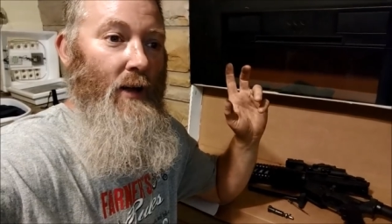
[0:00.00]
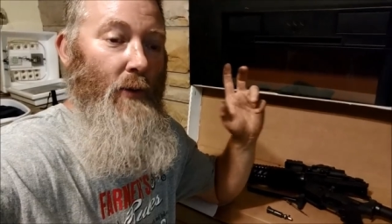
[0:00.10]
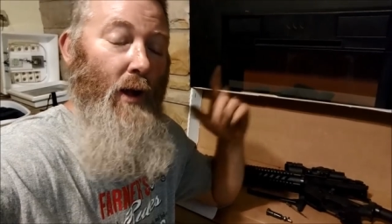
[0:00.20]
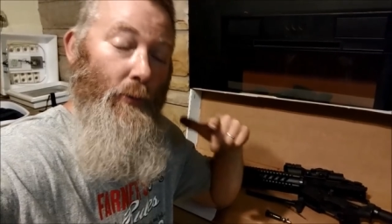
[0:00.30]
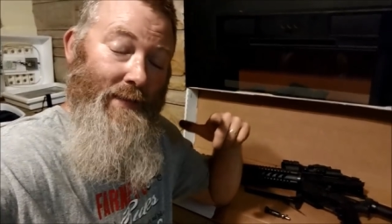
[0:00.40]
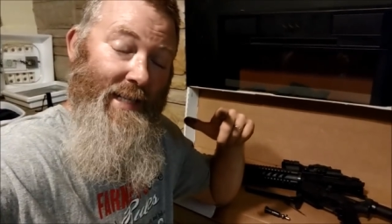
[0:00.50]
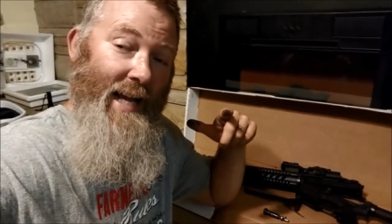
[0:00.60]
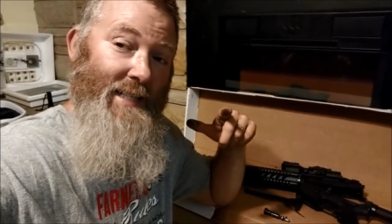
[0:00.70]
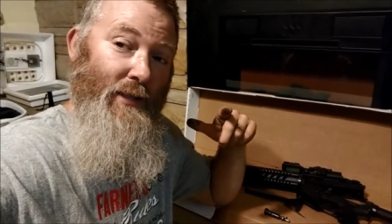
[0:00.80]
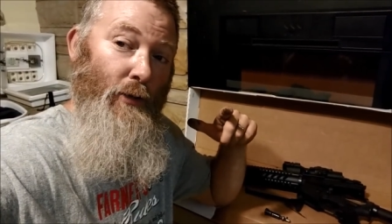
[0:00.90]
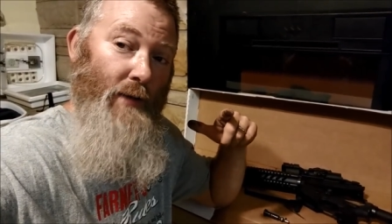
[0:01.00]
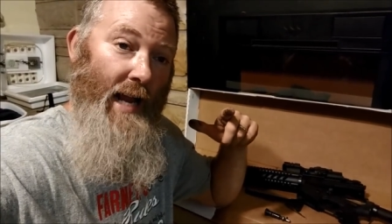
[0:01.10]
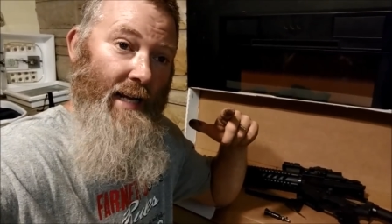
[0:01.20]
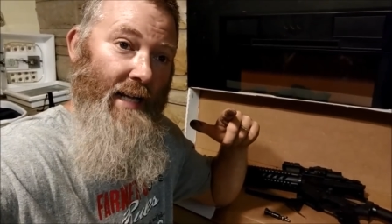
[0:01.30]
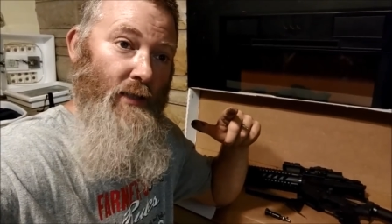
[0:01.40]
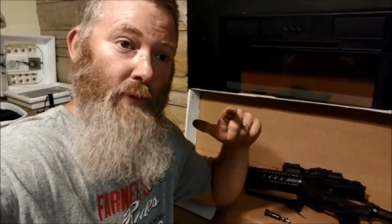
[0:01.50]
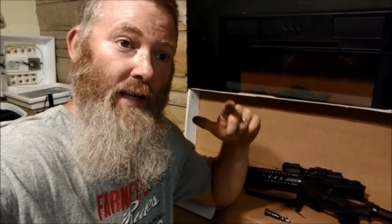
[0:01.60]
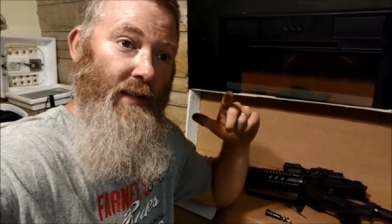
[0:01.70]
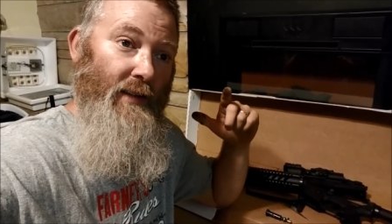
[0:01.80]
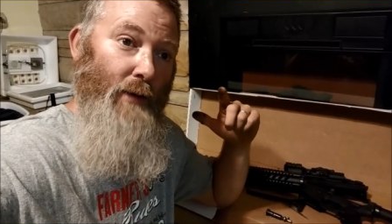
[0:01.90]
we hope to see you guys at the Hootenanny next
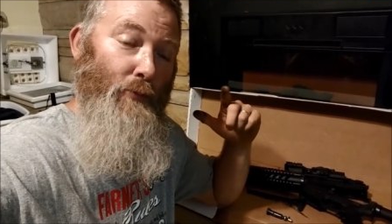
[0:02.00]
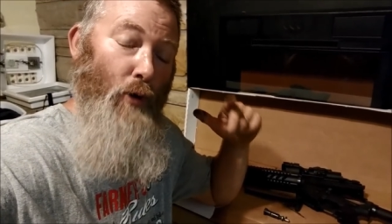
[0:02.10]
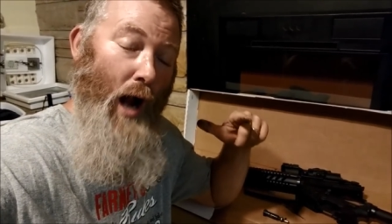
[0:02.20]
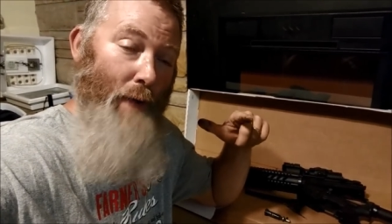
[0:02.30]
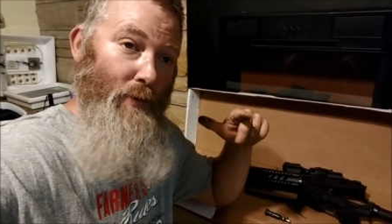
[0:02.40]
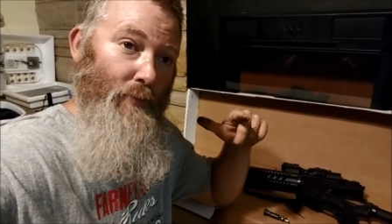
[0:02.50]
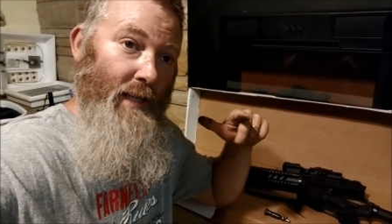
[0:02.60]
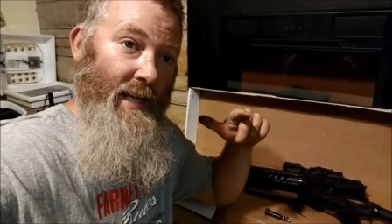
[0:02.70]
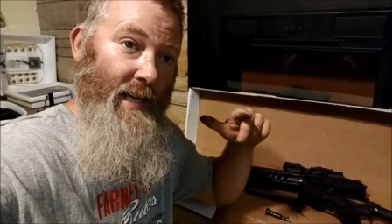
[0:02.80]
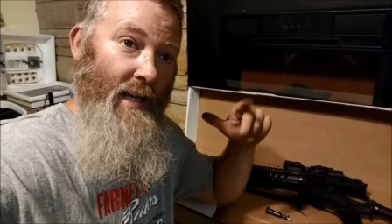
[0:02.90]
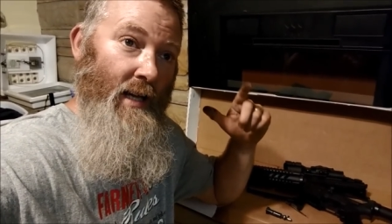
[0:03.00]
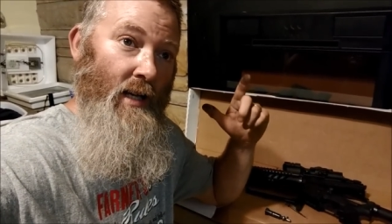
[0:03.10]
week. There probably